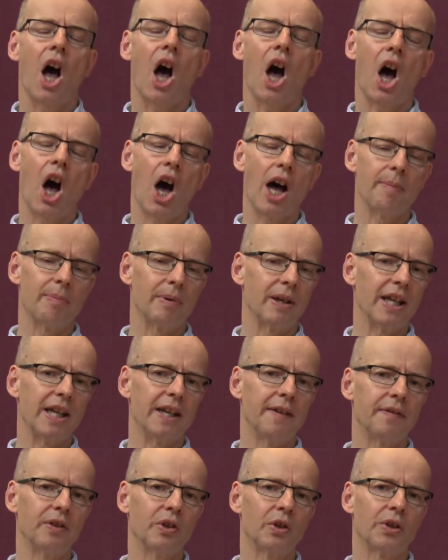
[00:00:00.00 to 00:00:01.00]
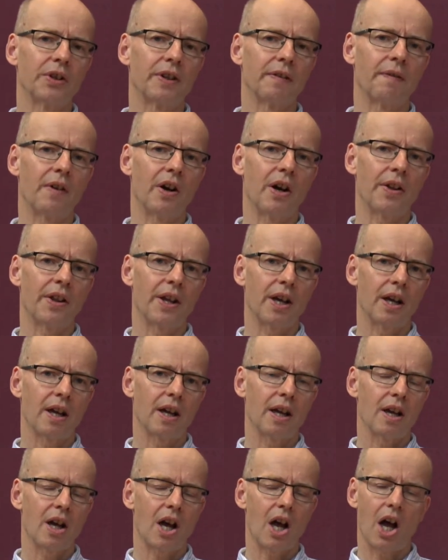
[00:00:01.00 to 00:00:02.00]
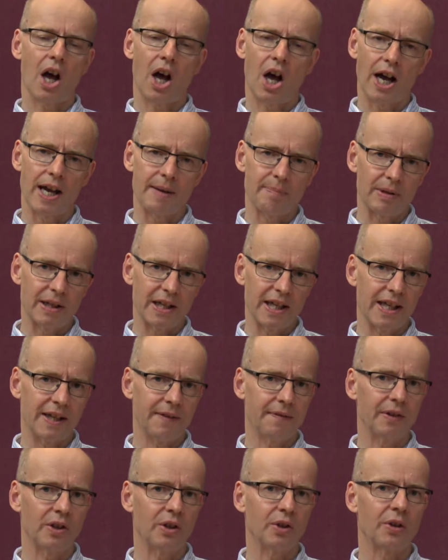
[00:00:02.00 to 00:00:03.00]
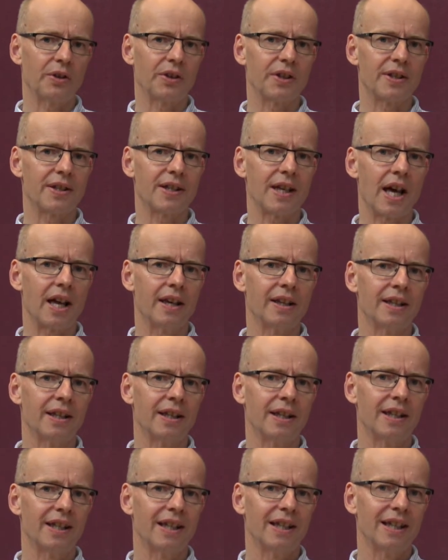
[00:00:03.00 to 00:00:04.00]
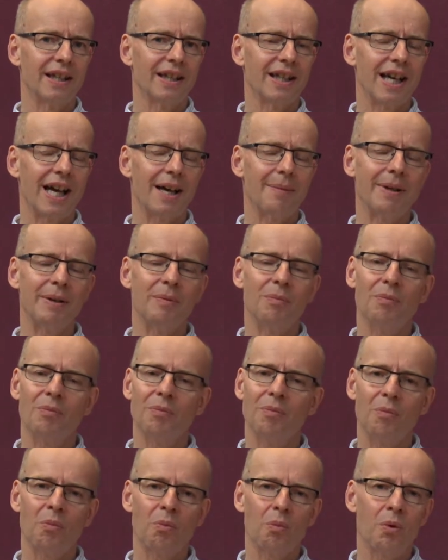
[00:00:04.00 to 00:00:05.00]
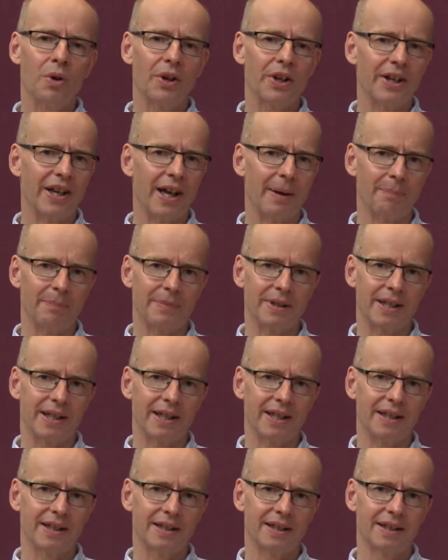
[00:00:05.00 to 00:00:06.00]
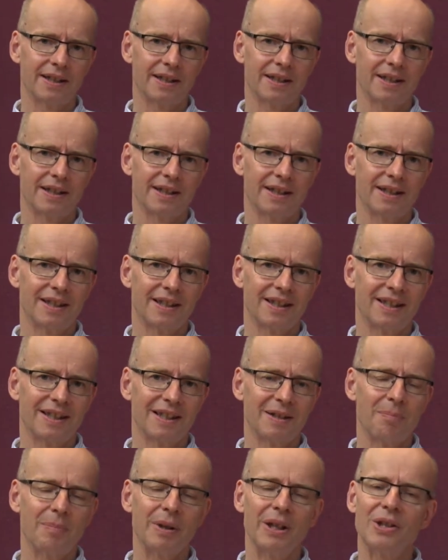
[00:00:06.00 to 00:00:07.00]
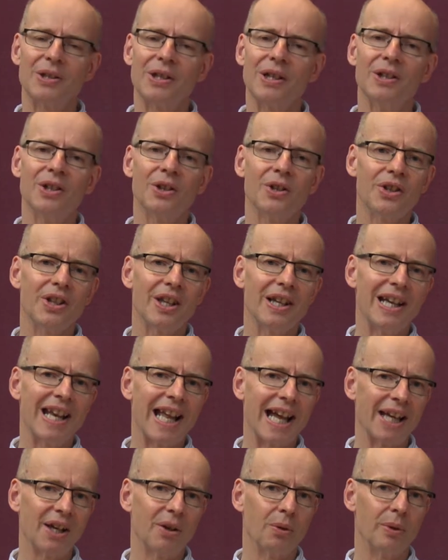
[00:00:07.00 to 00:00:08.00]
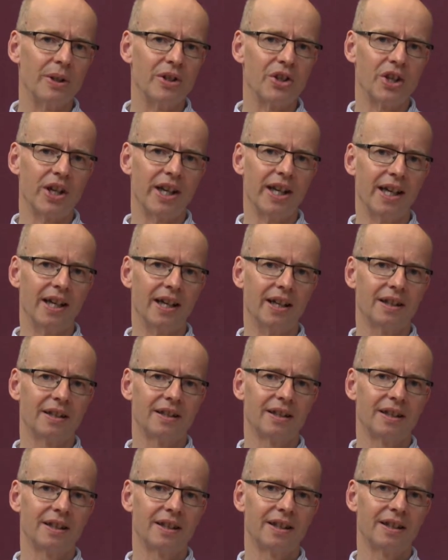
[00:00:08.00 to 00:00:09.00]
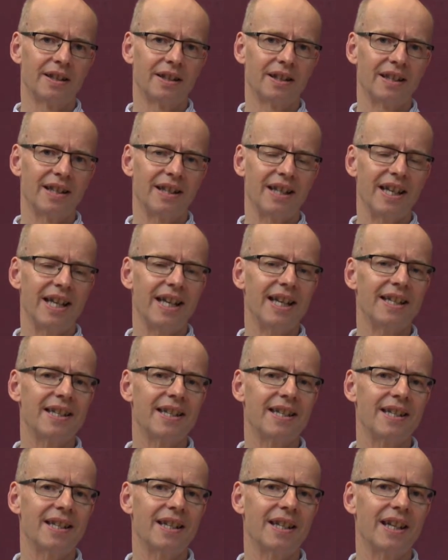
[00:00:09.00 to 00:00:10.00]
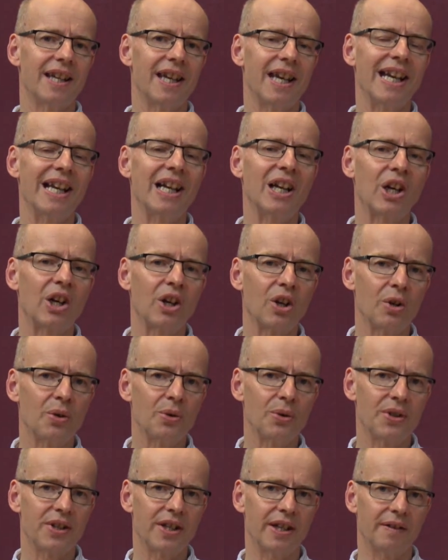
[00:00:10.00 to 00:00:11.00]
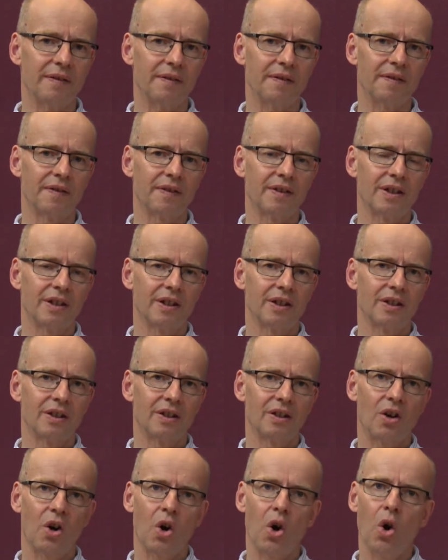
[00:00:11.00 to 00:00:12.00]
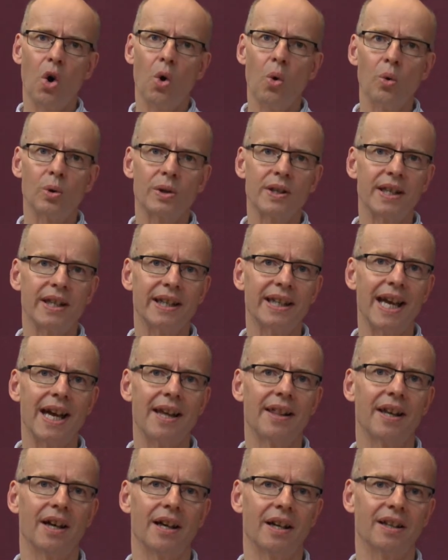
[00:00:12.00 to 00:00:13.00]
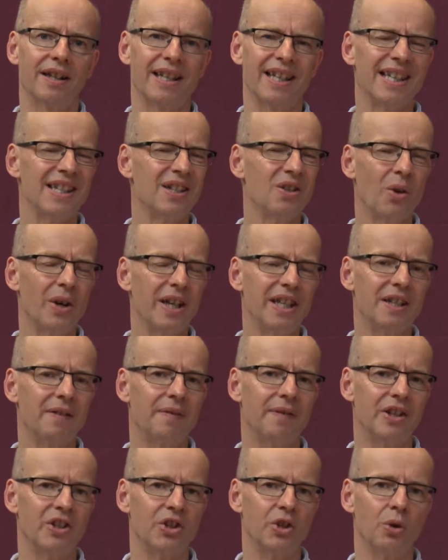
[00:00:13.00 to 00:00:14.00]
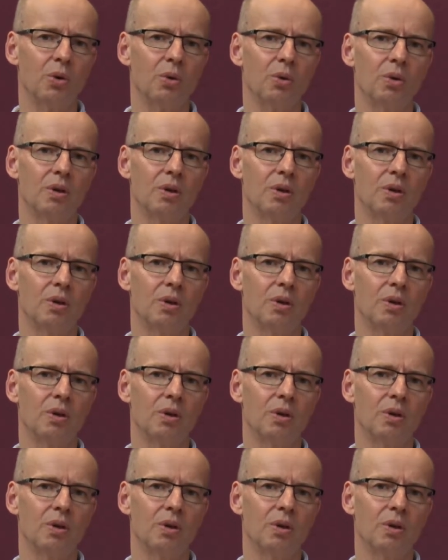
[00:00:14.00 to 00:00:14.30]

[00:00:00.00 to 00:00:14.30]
I believe in God the Father, I believe in God the Son. I mean, what a numpty. Because look at the language here. It's inclusive, all together. It's not individual.